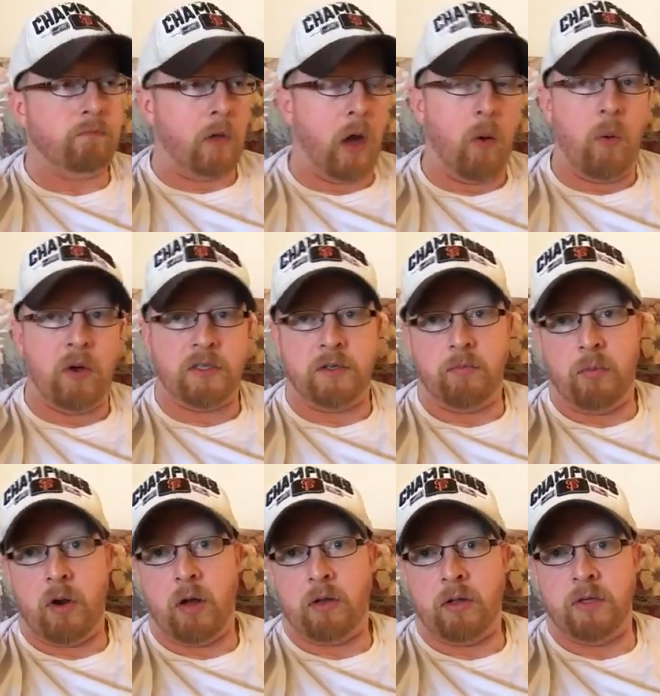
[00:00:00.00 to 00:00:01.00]
I'll watch the
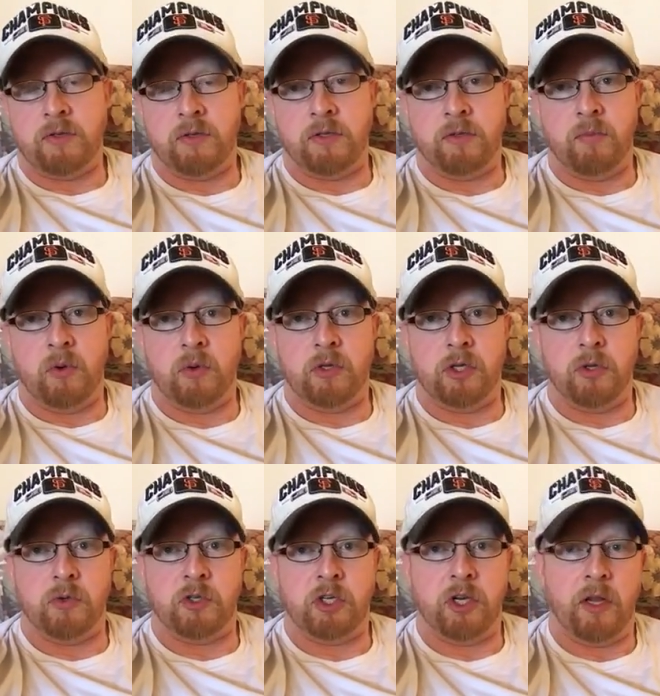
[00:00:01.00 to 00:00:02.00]
Brock Lesnar Samoa
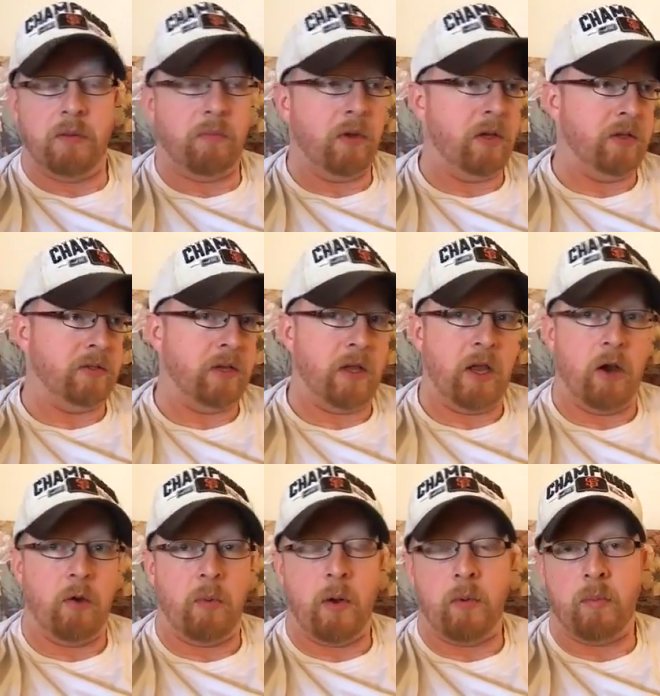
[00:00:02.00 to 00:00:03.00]
Joe shit because I
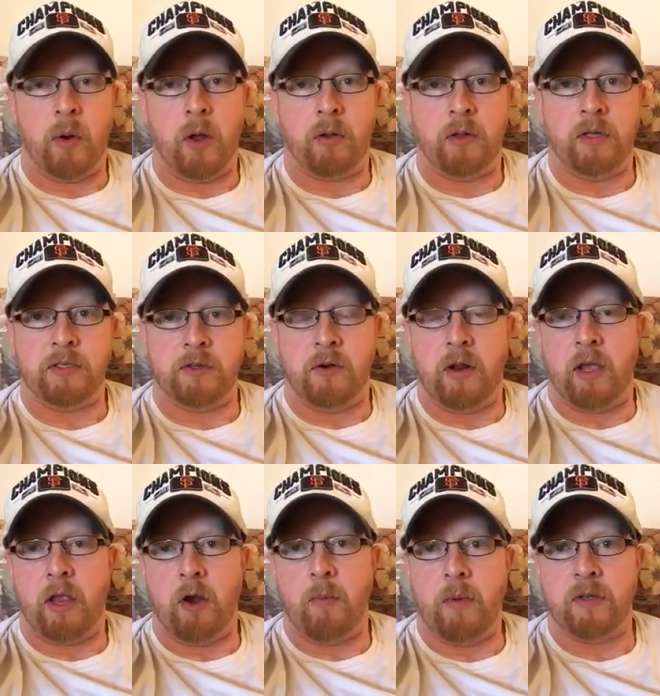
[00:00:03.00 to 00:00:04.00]
care about Brock Lesnar and I
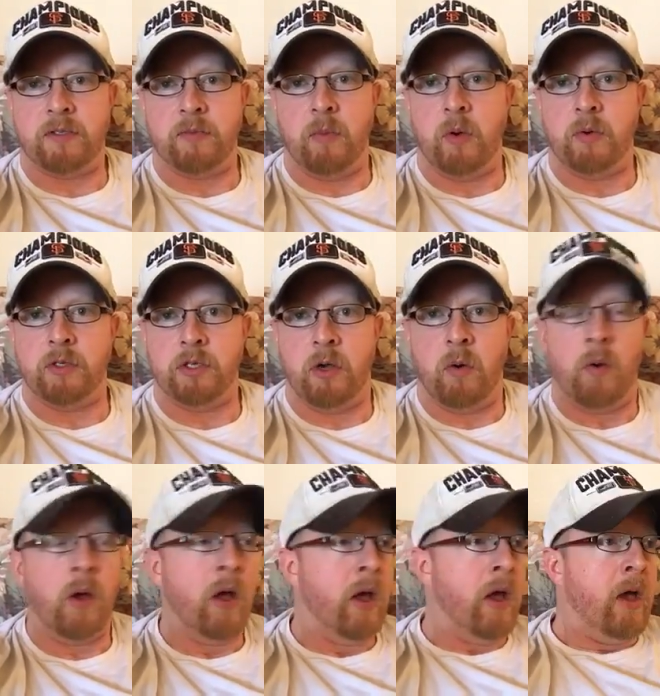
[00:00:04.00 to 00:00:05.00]
care about Samoa Joe.
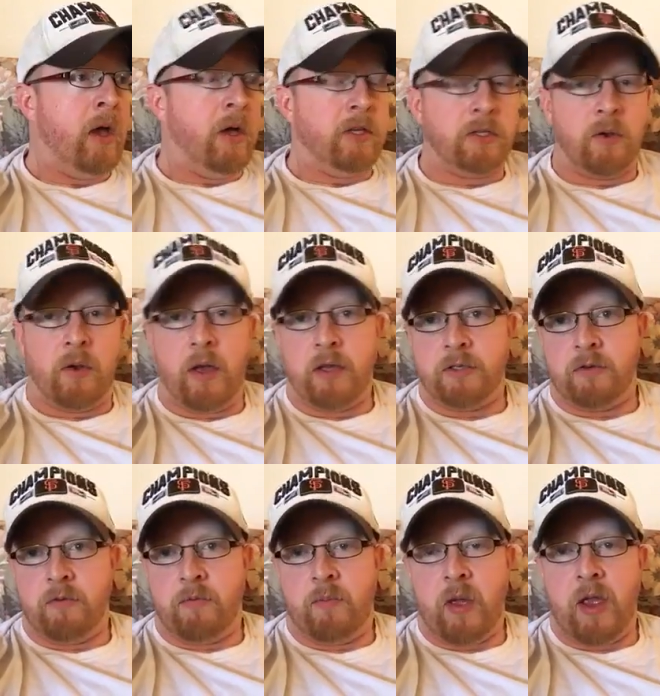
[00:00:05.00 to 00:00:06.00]
Two guys
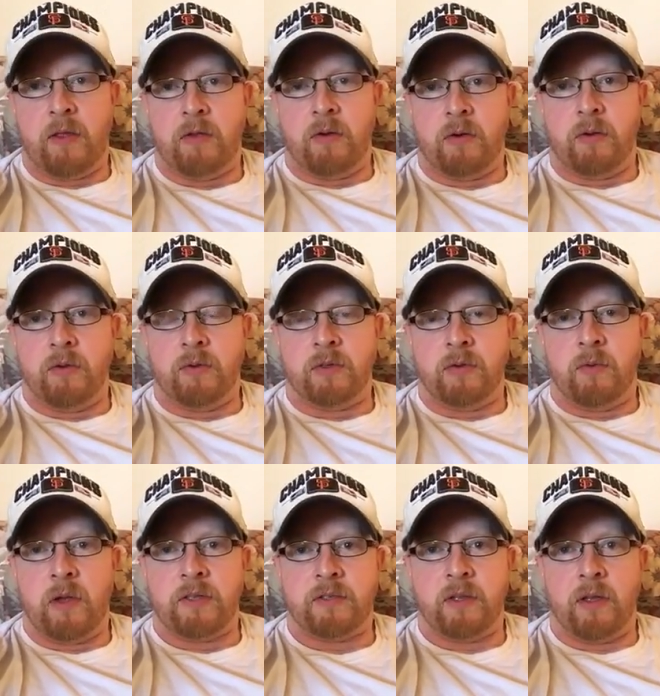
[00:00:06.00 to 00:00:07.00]
who have paid their dues in
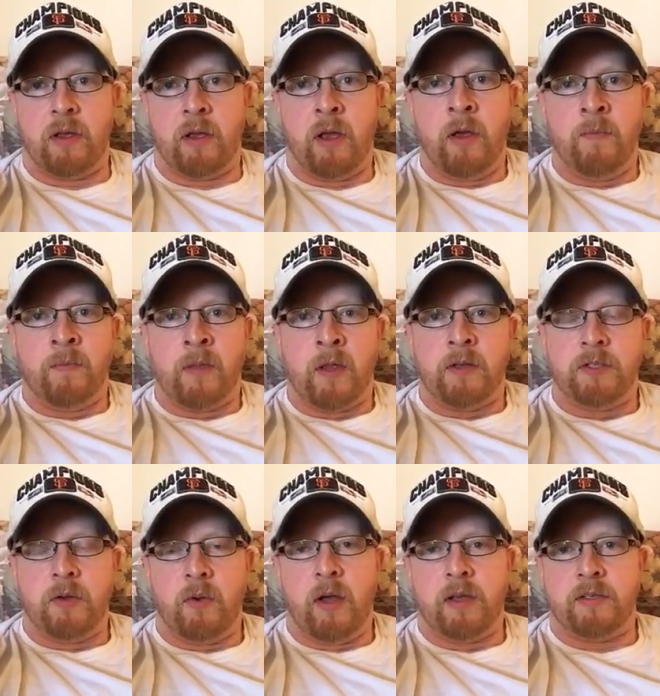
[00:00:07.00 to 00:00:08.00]
wrestling.
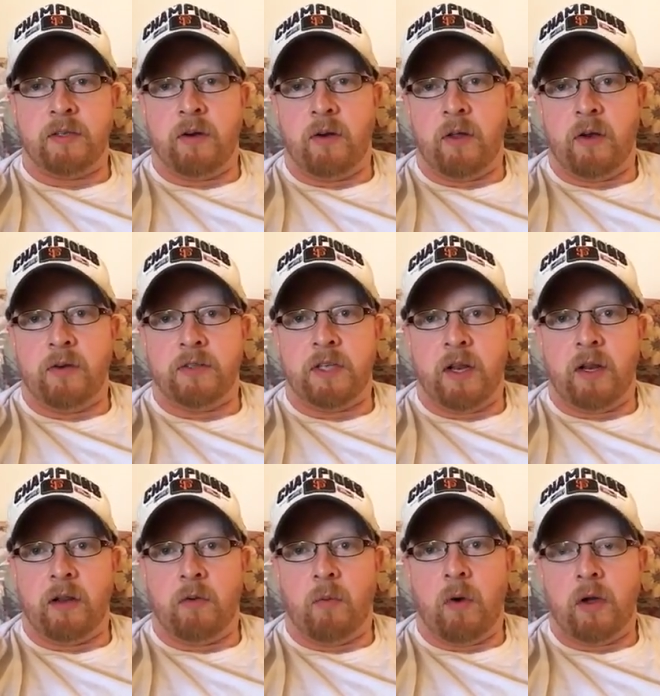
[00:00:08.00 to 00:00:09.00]
Two guys that are
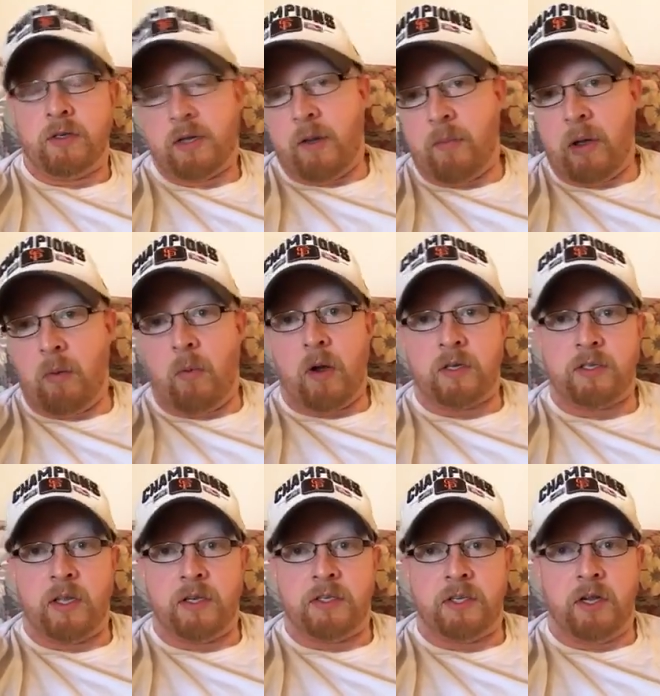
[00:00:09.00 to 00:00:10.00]
entertaining to watch. I might watch
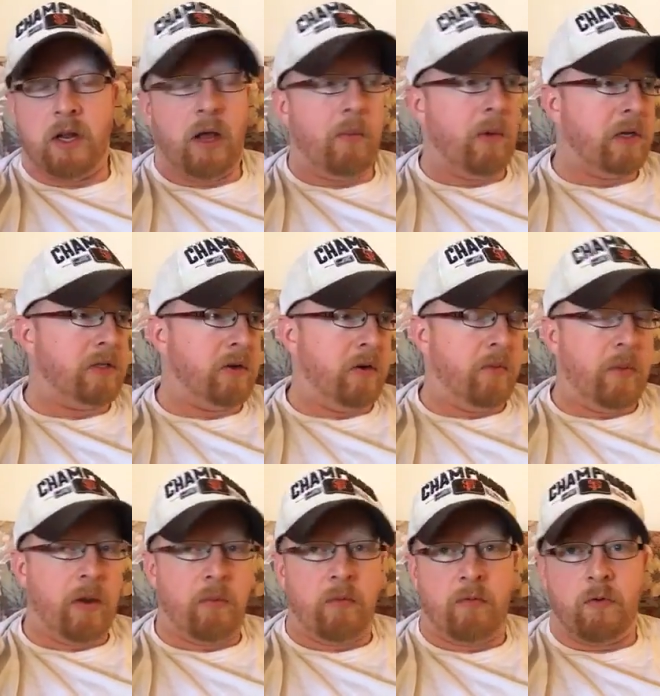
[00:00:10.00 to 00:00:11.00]
that shit. I might turn a
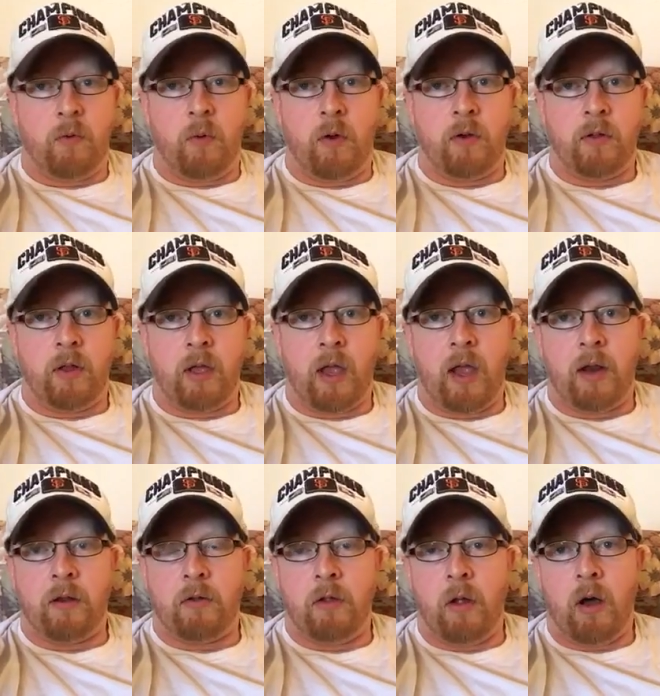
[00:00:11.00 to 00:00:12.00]
pay per view on at like
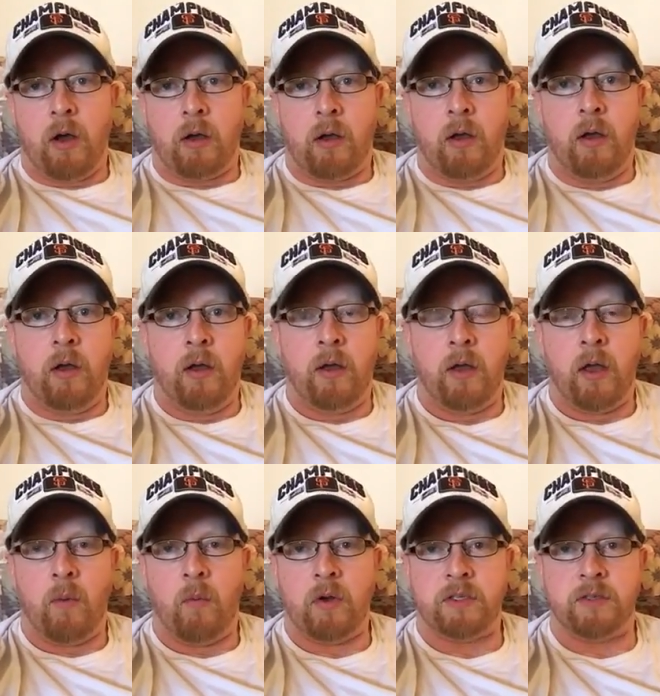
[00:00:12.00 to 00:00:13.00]
eight o'clock
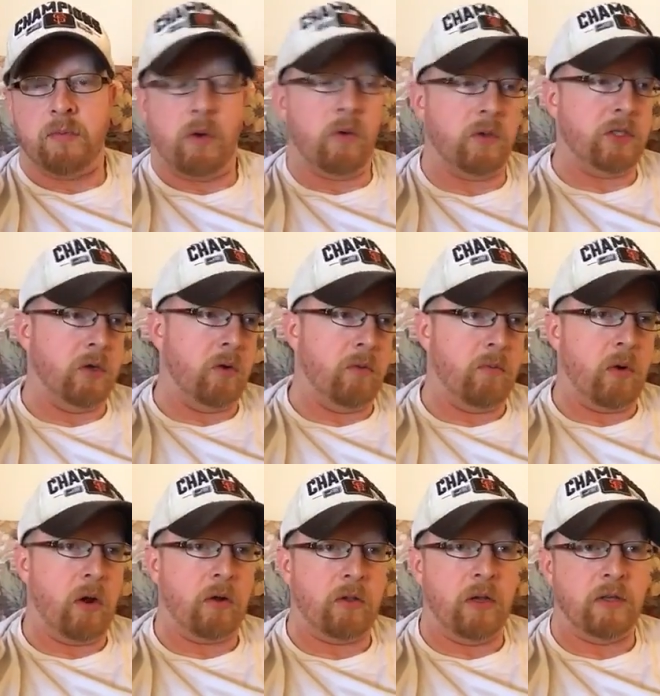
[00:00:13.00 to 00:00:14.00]
and watch Samoa Joe and
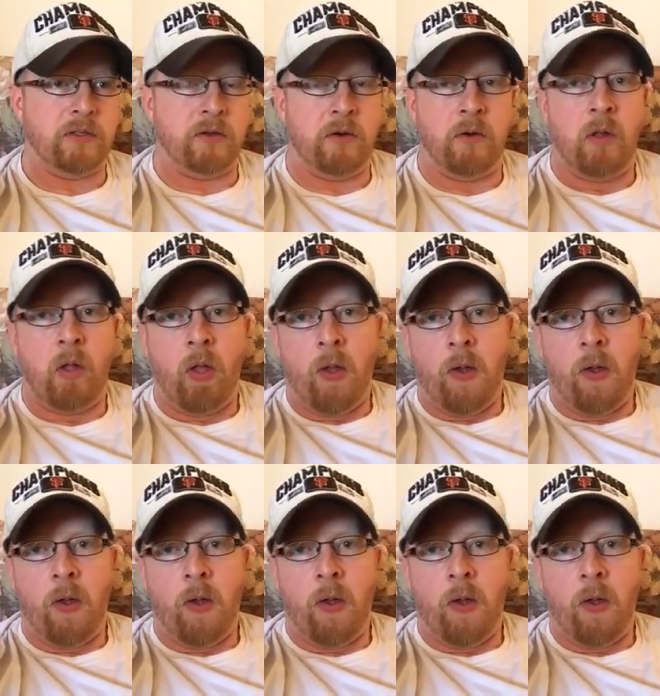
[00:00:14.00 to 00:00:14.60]
Brock Lesnar.